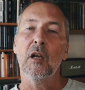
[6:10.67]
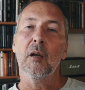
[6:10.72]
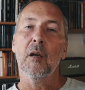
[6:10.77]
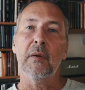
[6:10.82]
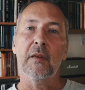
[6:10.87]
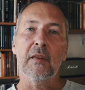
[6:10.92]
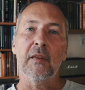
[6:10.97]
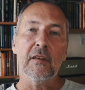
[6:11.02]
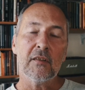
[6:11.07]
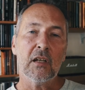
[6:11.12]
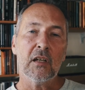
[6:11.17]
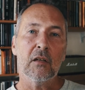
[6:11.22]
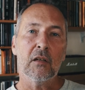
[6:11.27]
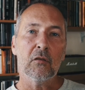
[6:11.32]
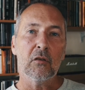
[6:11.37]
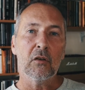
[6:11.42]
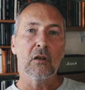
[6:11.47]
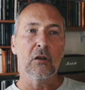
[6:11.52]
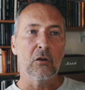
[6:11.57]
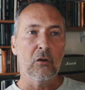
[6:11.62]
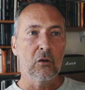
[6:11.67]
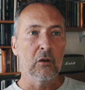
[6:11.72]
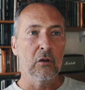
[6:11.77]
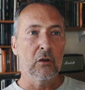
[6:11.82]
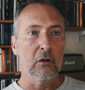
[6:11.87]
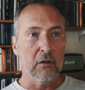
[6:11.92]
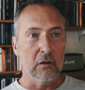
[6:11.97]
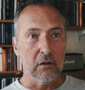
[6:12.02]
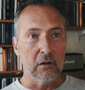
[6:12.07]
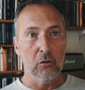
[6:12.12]
But this kind of
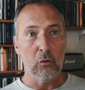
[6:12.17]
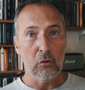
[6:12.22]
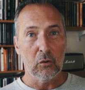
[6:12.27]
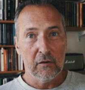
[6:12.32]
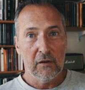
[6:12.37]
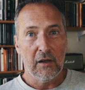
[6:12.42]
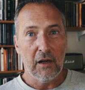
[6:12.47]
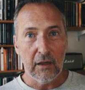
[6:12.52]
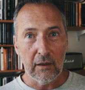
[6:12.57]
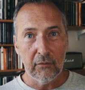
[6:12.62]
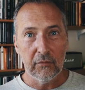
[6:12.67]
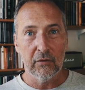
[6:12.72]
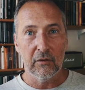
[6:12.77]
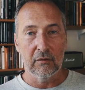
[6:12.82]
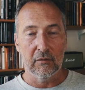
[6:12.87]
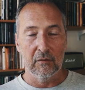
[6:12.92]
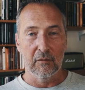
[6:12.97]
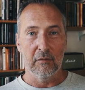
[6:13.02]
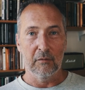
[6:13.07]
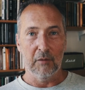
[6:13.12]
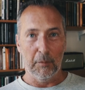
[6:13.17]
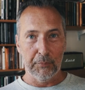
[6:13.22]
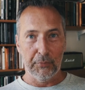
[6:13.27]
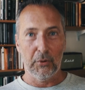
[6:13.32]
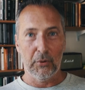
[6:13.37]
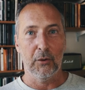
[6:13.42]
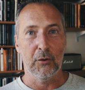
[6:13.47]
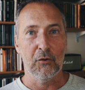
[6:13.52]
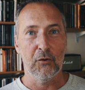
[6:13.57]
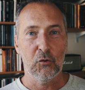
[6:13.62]
Gurdjieffan
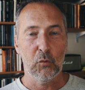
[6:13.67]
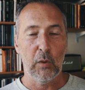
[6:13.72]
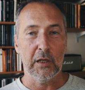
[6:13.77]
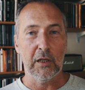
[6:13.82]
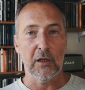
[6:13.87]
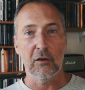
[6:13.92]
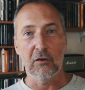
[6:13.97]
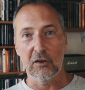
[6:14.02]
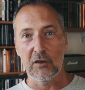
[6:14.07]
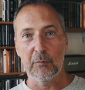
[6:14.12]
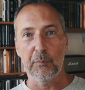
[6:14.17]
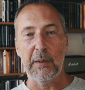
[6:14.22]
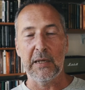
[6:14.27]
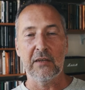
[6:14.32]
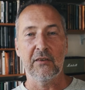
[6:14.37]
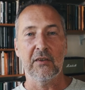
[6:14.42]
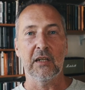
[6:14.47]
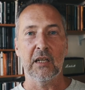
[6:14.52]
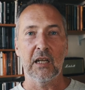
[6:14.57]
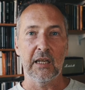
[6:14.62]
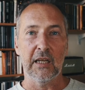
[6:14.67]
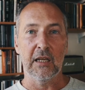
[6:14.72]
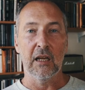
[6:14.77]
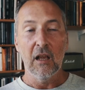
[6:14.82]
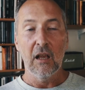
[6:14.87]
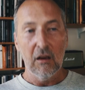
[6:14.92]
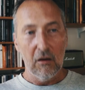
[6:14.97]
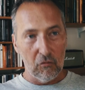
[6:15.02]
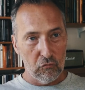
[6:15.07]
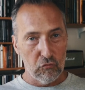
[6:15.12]
approach where you just basically
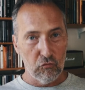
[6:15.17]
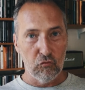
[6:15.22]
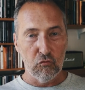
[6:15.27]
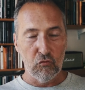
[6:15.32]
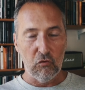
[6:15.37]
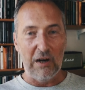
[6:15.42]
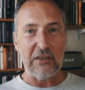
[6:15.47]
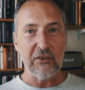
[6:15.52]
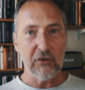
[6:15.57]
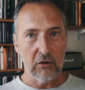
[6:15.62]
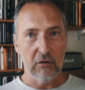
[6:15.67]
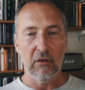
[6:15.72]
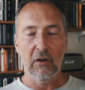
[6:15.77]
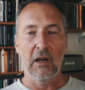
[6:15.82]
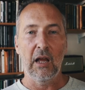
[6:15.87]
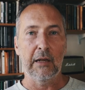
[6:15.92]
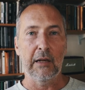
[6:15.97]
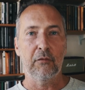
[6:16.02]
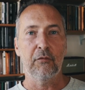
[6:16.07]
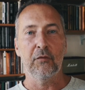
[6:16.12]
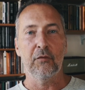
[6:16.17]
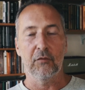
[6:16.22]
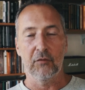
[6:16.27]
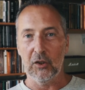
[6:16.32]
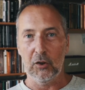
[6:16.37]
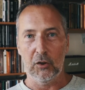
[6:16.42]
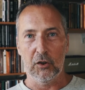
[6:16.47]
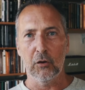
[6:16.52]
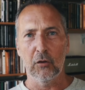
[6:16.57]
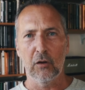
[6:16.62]
wrestle life, you
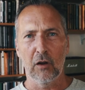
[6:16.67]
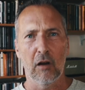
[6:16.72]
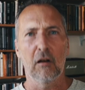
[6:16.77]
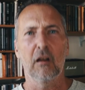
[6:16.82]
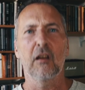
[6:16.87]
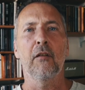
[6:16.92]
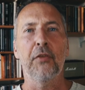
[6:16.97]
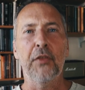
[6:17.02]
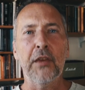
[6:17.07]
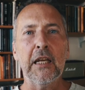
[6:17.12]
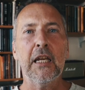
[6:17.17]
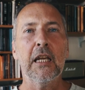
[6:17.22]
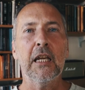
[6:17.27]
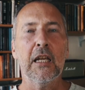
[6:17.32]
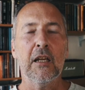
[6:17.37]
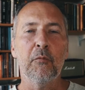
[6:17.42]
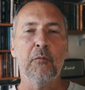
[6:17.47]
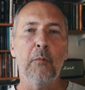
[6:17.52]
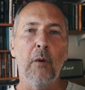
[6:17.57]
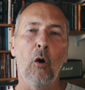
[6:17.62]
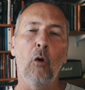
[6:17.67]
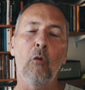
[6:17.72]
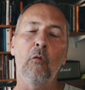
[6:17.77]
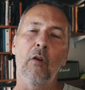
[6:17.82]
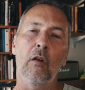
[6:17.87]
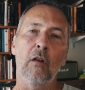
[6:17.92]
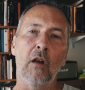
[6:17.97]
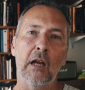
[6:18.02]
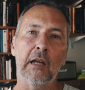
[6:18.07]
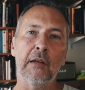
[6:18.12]
know, you uh, thinking of,
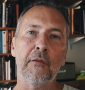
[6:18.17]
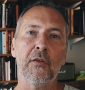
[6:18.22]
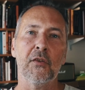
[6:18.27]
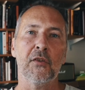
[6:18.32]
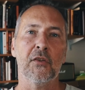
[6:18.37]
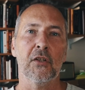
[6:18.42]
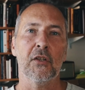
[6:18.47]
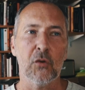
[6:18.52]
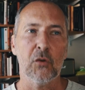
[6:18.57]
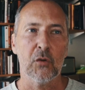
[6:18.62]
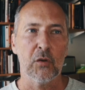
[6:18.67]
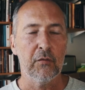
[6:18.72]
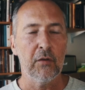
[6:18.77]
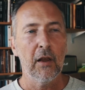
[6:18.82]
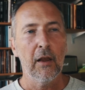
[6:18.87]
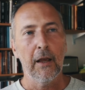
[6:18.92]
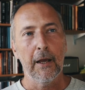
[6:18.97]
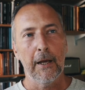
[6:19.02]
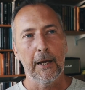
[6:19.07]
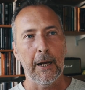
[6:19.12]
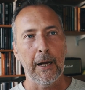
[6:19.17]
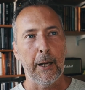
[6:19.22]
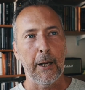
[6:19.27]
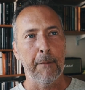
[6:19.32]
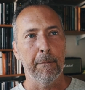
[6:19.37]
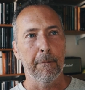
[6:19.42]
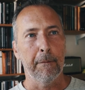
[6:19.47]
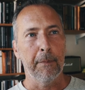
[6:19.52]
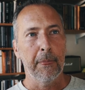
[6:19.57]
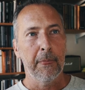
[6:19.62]
of life as a sort of
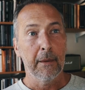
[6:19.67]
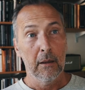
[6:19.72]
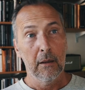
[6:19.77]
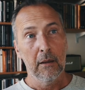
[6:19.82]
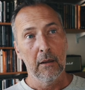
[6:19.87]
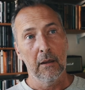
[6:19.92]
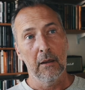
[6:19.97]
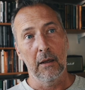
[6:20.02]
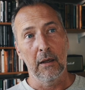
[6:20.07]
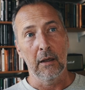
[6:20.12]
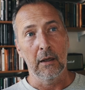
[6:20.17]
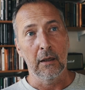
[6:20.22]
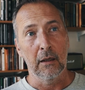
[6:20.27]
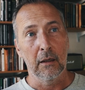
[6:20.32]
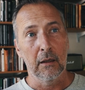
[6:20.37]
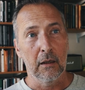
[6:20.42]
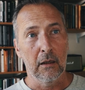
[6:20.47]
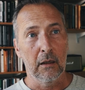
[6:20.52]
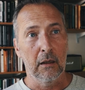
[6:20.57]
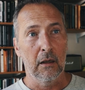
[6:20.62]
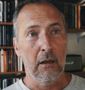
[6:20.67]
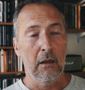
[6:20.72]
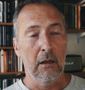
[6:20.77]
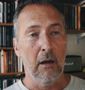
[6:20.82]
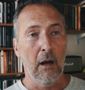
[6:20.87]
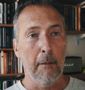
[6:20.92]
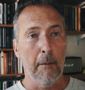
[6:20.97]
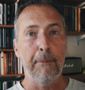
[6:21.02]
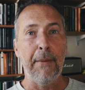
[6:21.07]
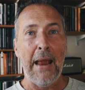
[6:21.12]
um, a, a,
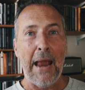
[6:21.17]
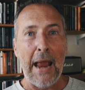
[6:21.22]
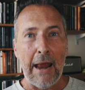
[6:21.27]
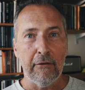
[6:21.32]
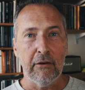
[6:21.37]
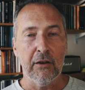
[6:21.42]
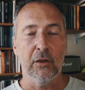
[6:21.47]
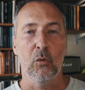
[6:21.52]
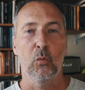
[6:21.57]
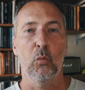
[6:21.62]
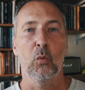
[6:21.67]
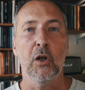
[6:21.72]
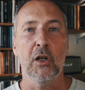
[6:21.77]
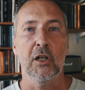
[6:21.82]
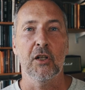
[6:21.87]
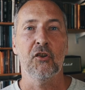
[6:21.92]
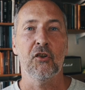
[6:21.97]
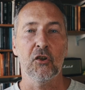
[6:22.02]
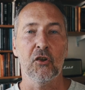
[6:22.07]
a bear in the woods.